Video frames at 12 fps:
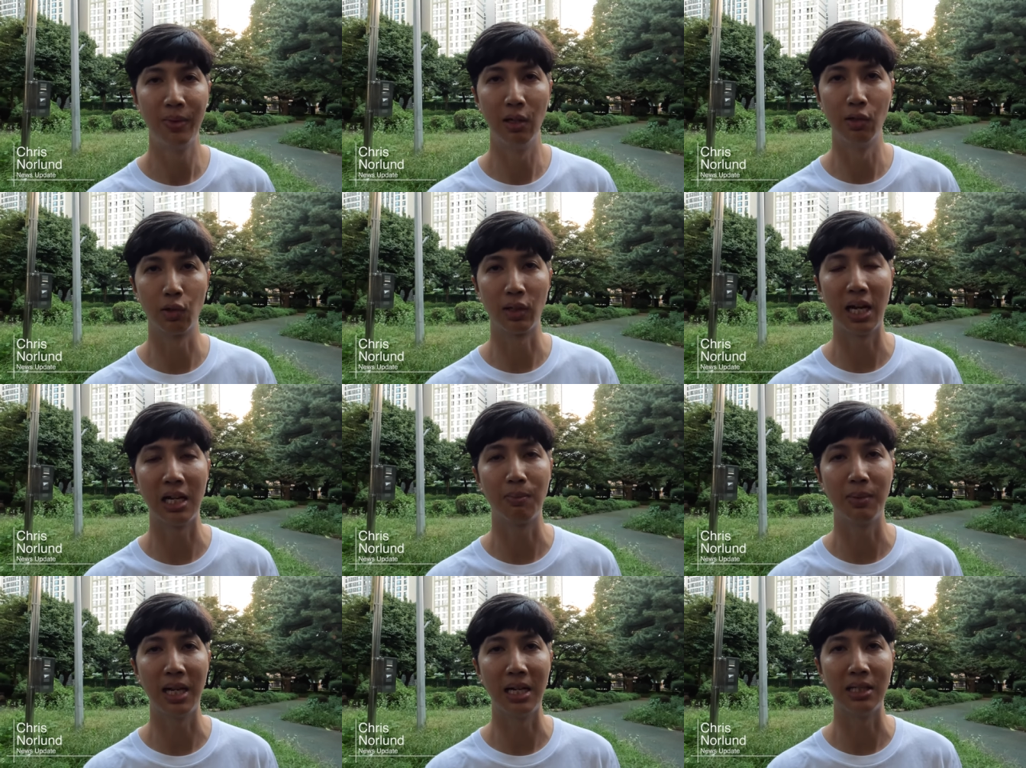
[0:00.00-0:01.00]
those
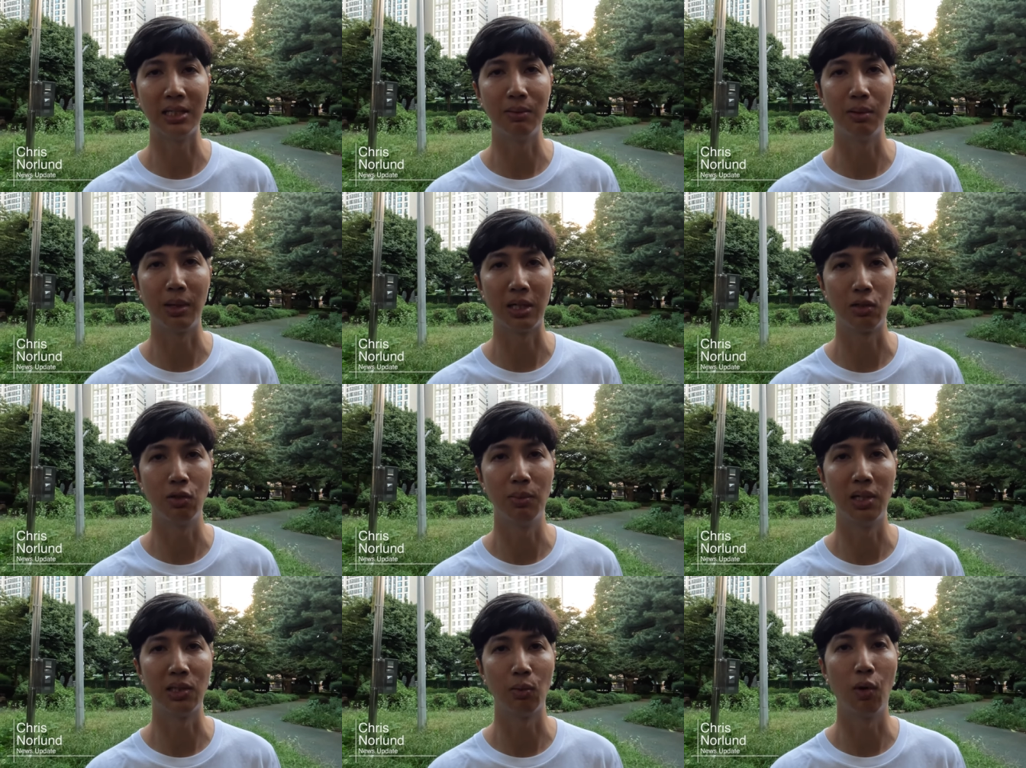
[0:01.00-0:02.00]
organic bananas seem to be like too
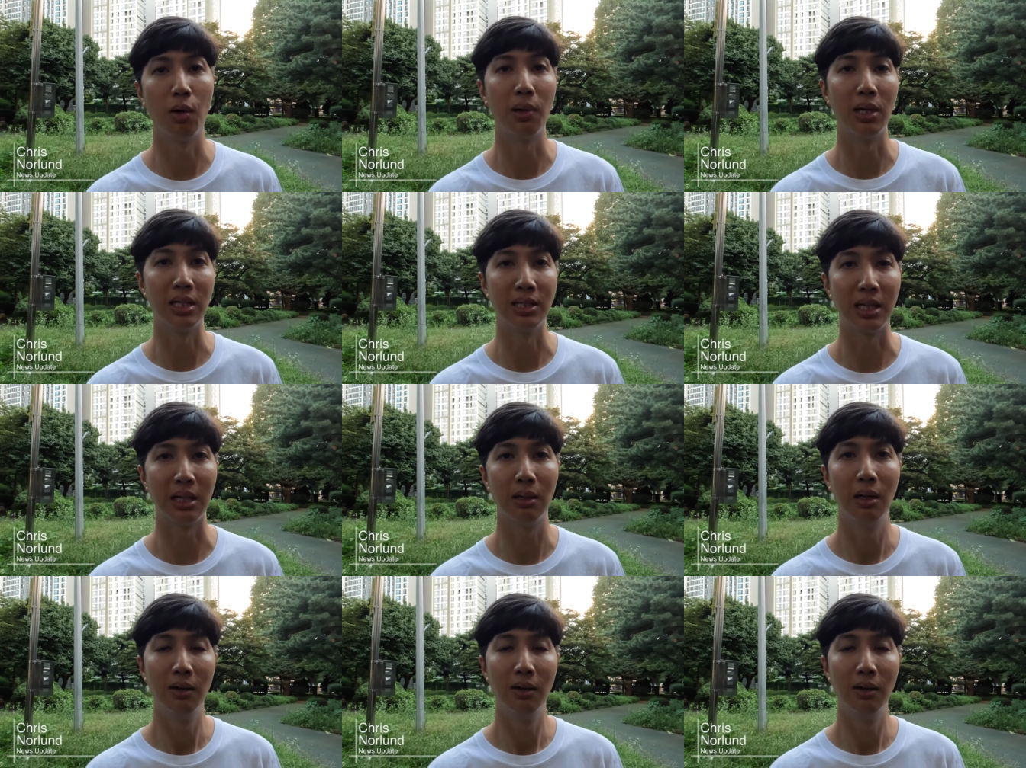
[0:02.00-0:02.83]
much and Walmart is a